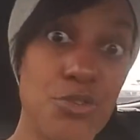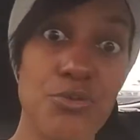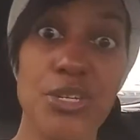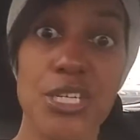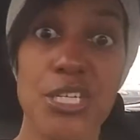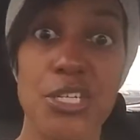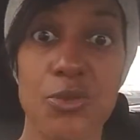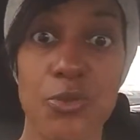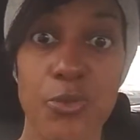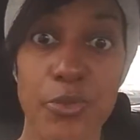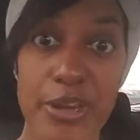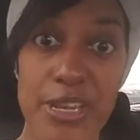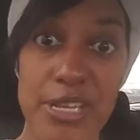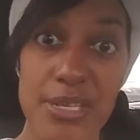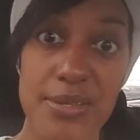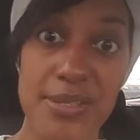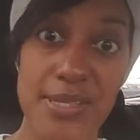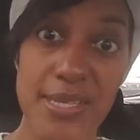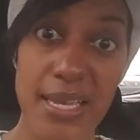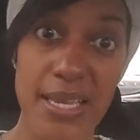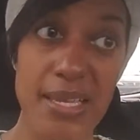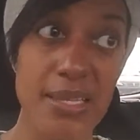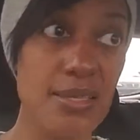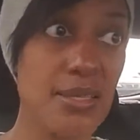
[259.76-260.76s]
need to
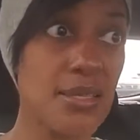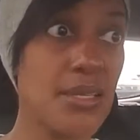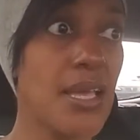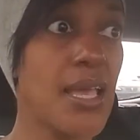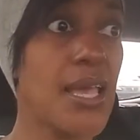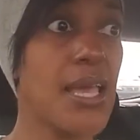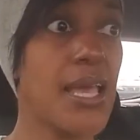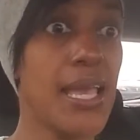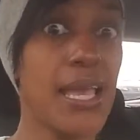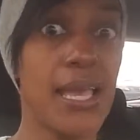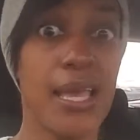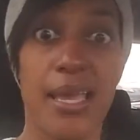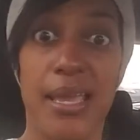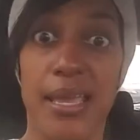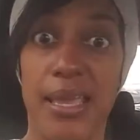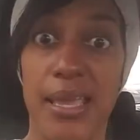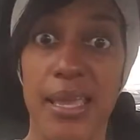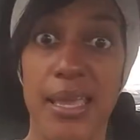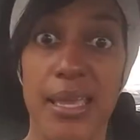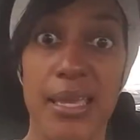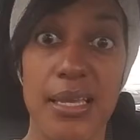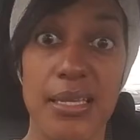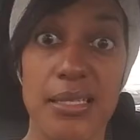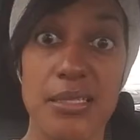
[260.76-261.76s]
reassess
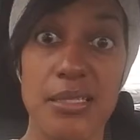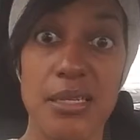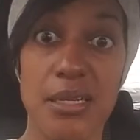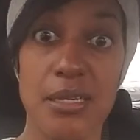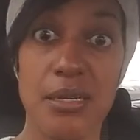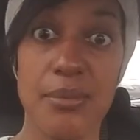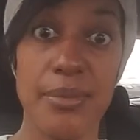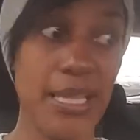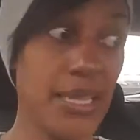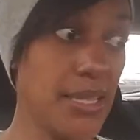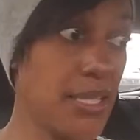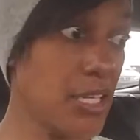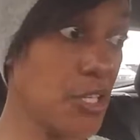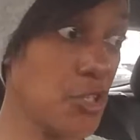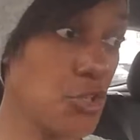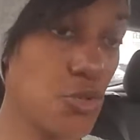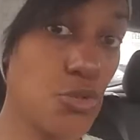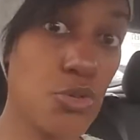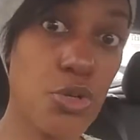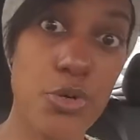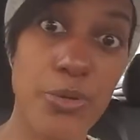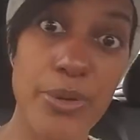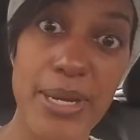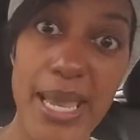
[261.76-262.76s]
and then you
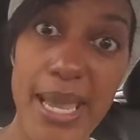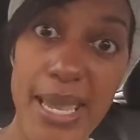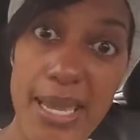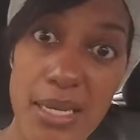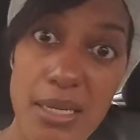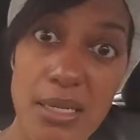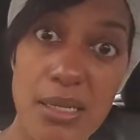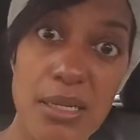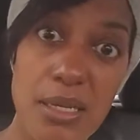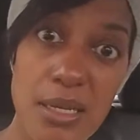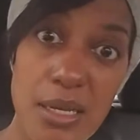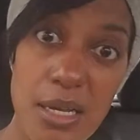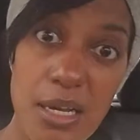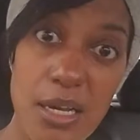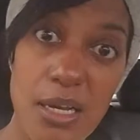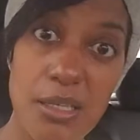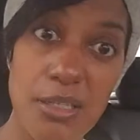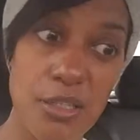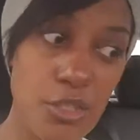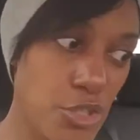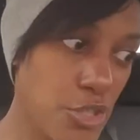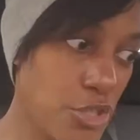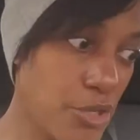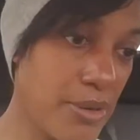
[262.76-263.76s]
create
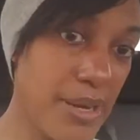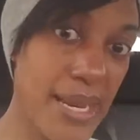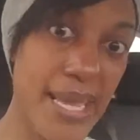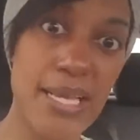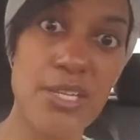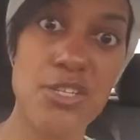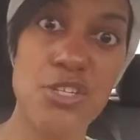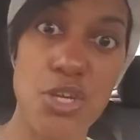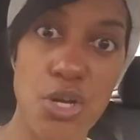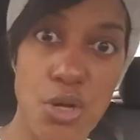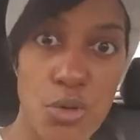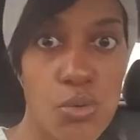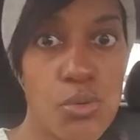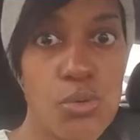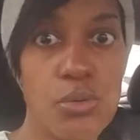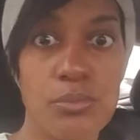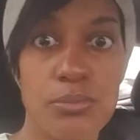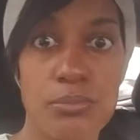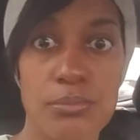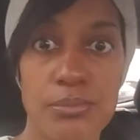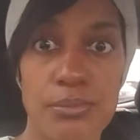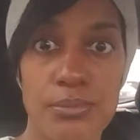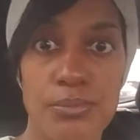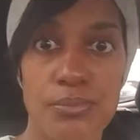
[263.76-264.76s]
your next goal,
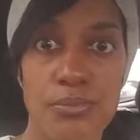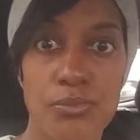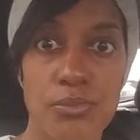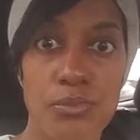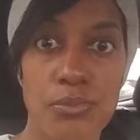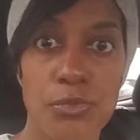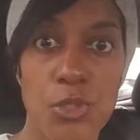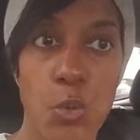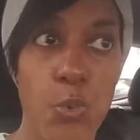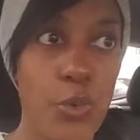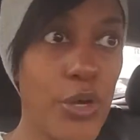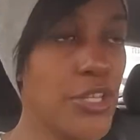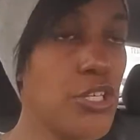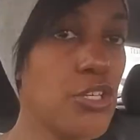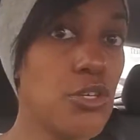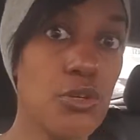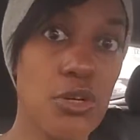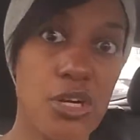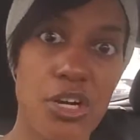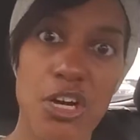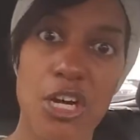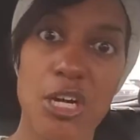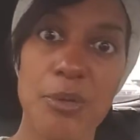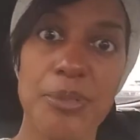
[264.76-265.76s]
whether you
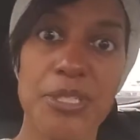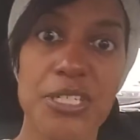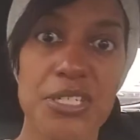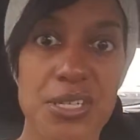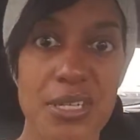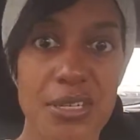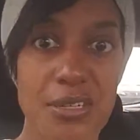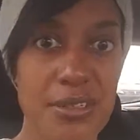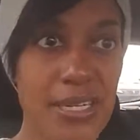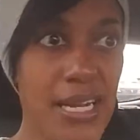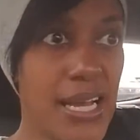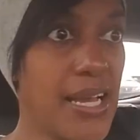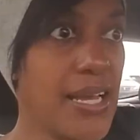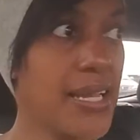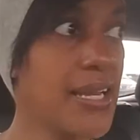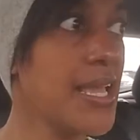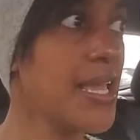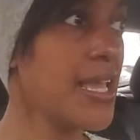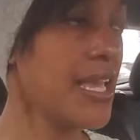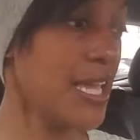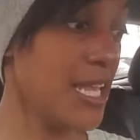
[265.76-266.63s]
accomplished it or not.